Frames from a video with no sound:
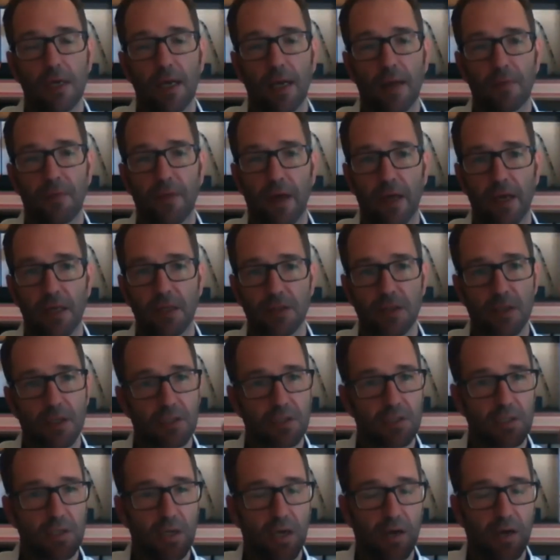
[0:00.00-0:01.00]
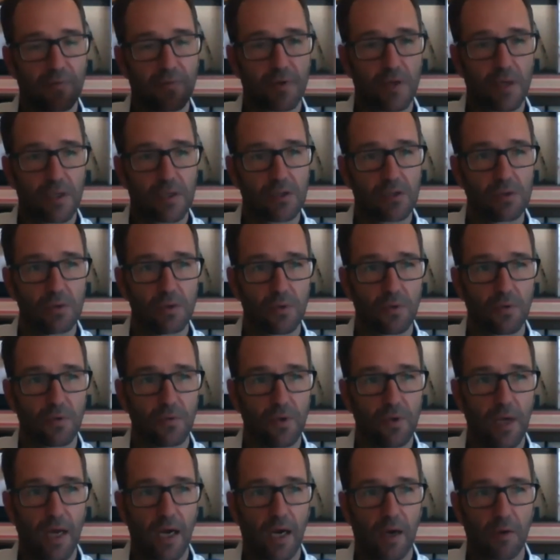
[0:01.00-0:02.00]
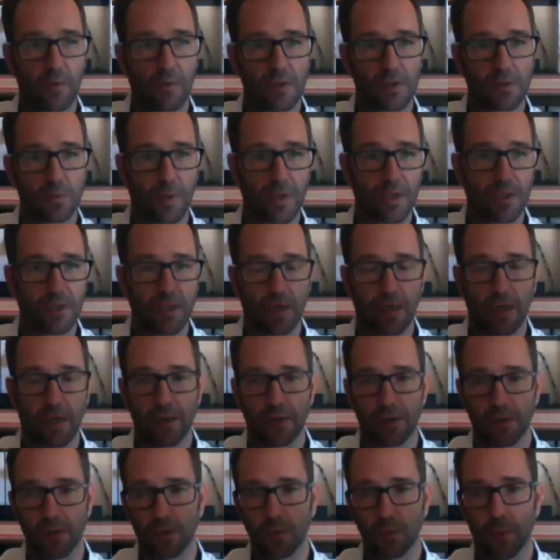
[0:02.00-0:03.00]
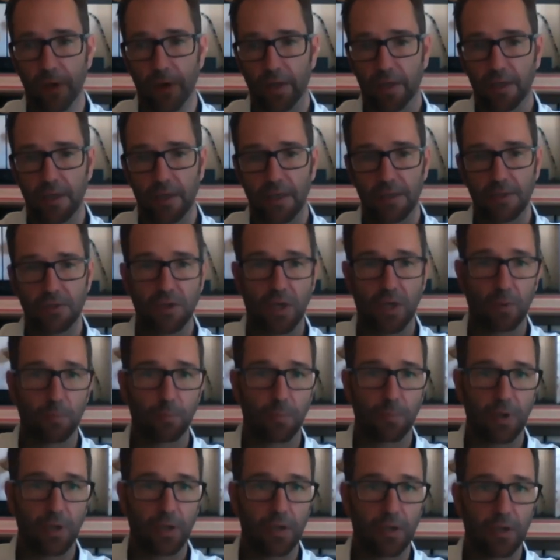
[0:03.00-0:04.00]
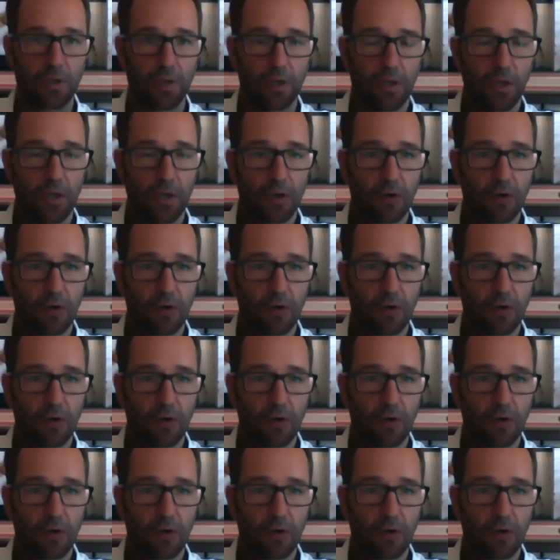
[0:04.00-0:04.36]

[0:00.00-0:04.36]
and that is listen i've got a two or three hours what can i do where can i jump in